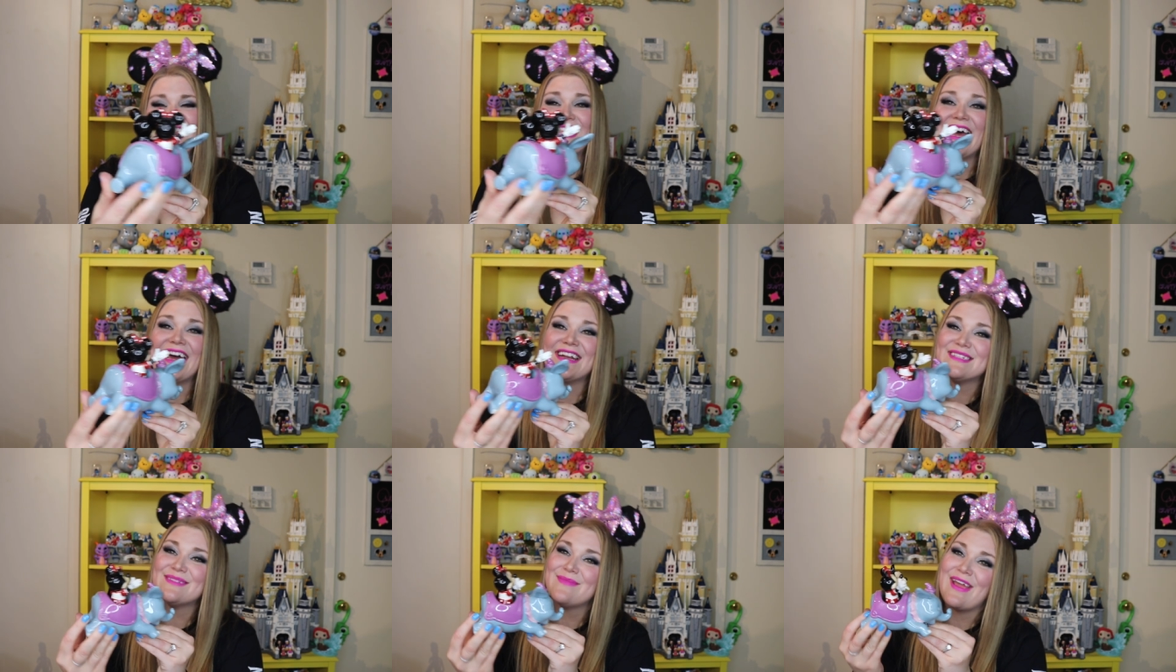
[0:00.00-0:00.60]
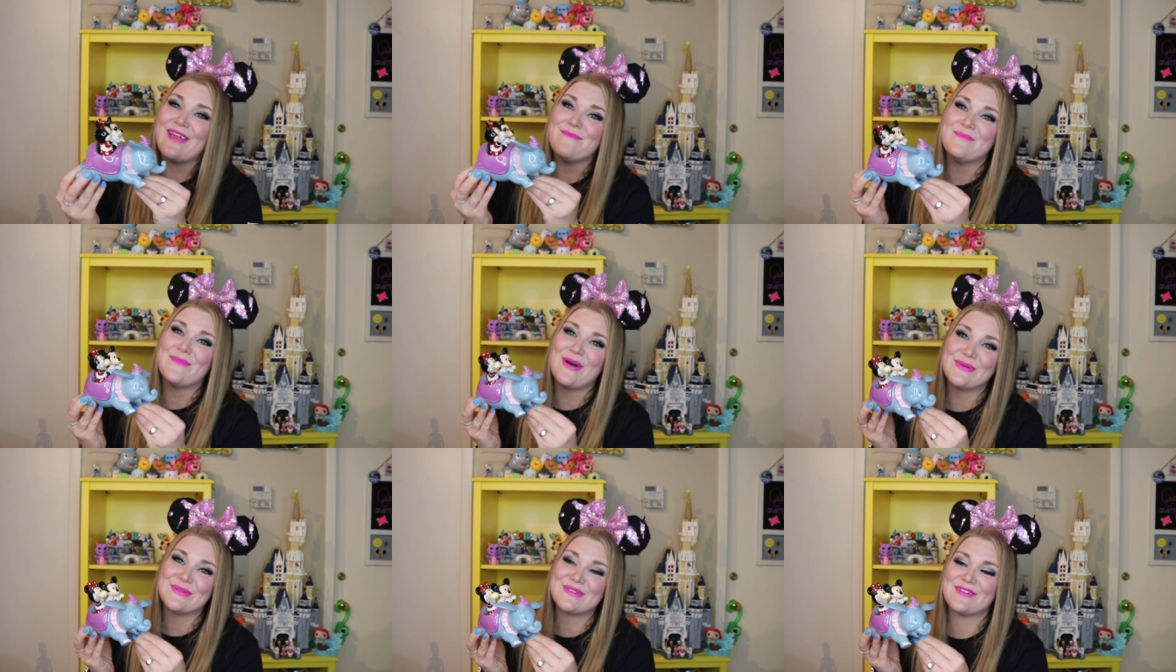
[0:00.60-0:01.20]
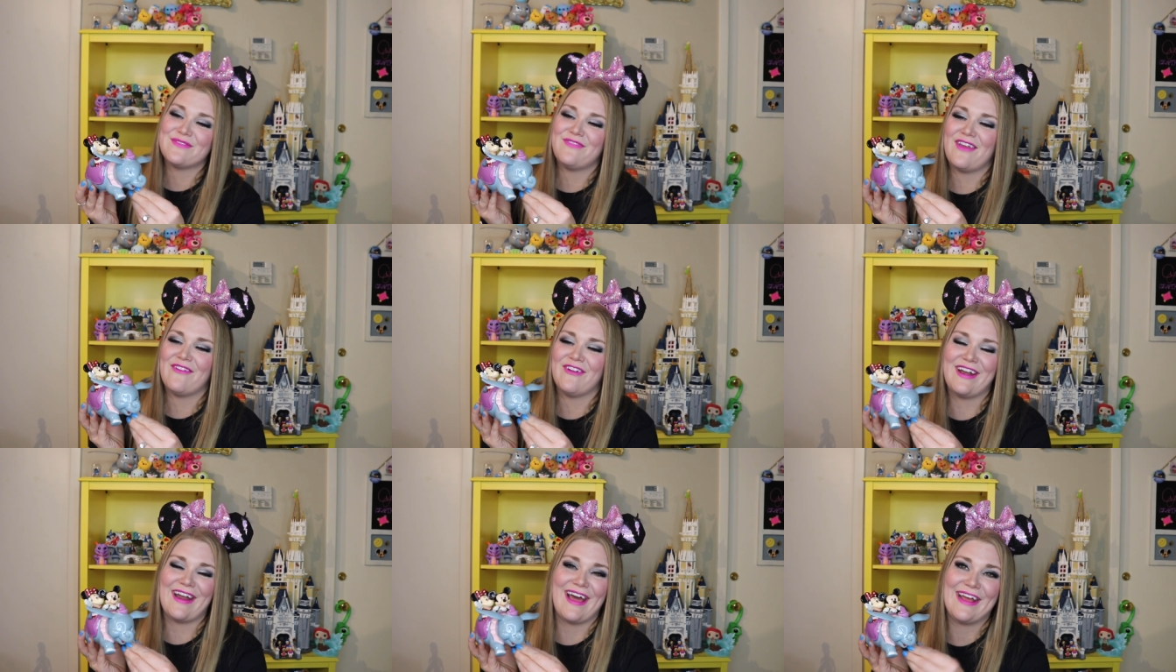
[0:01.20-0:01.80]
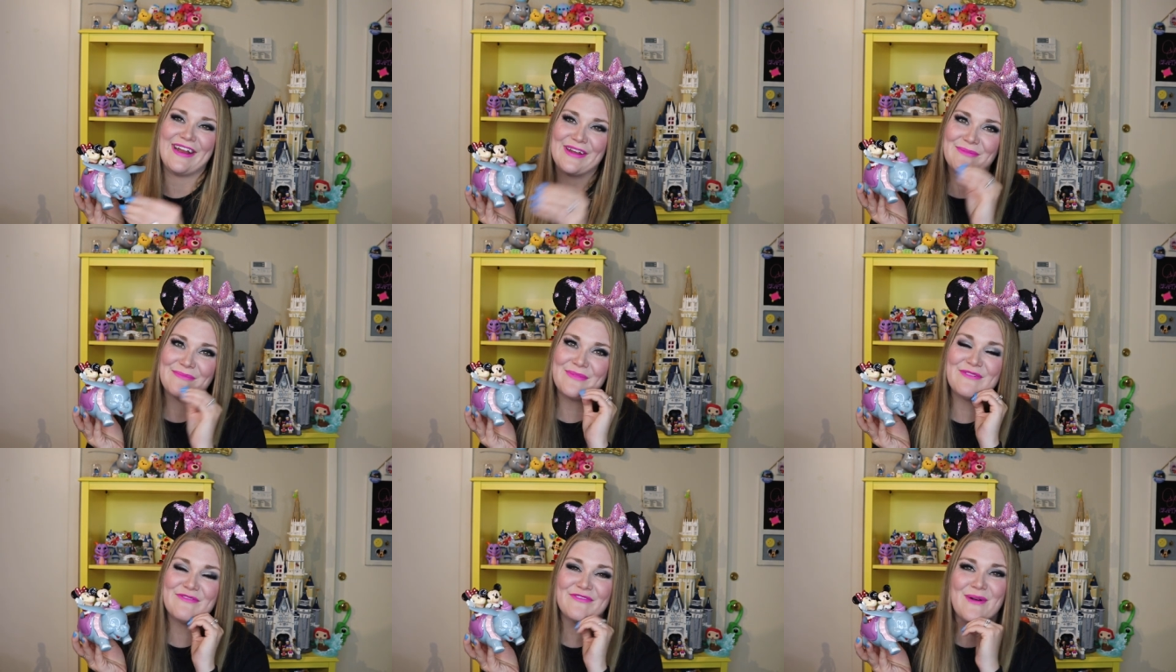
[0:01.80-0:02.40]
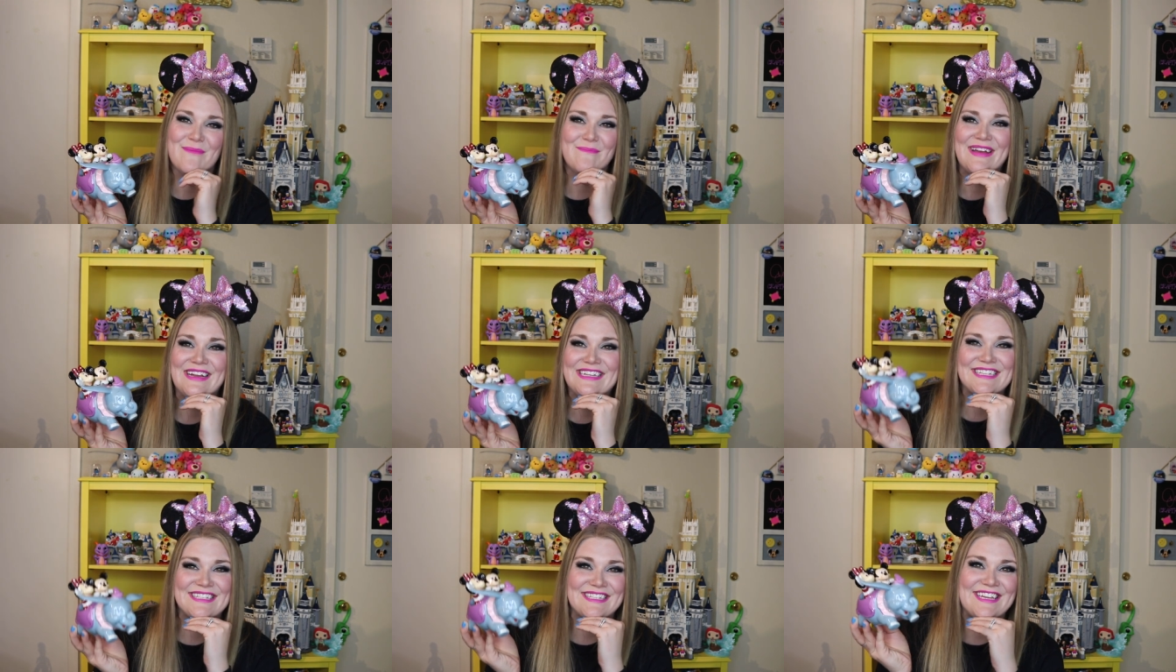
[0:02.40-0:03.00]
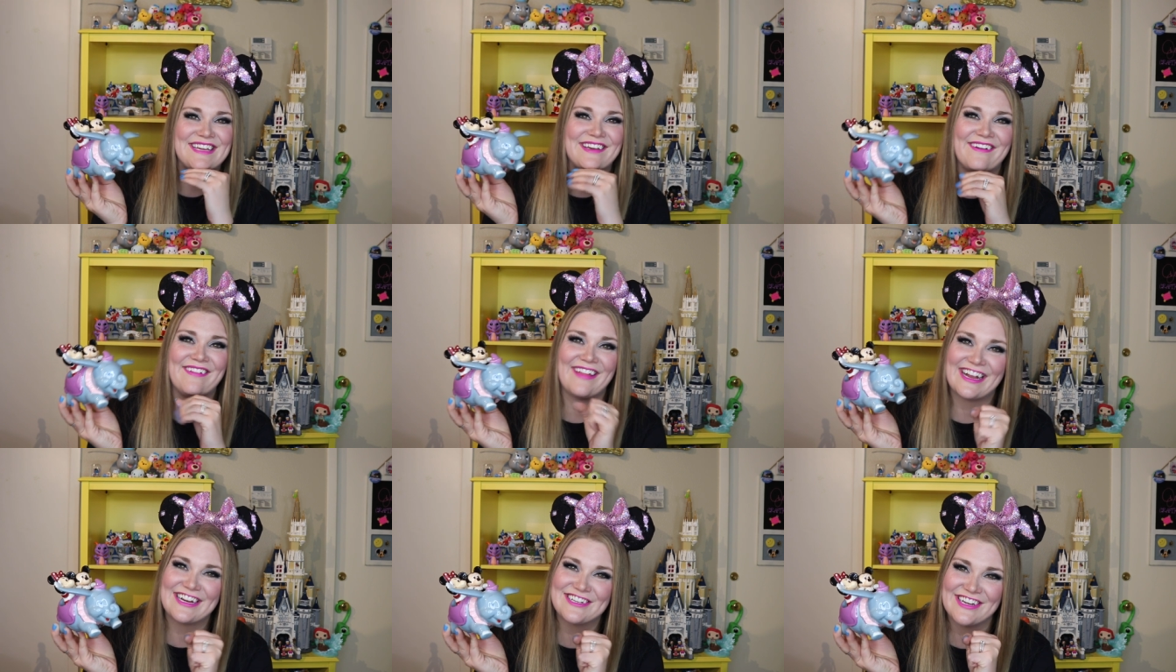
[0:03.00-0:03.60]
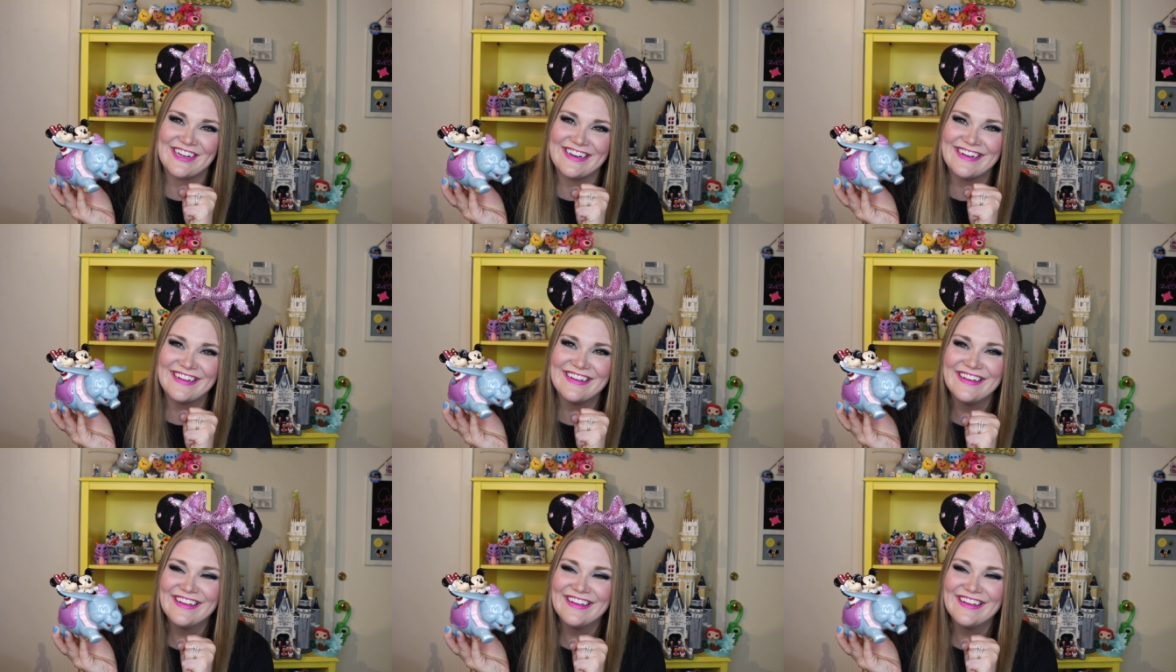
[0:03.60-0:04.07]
that is my most favorite item from my Disney collection.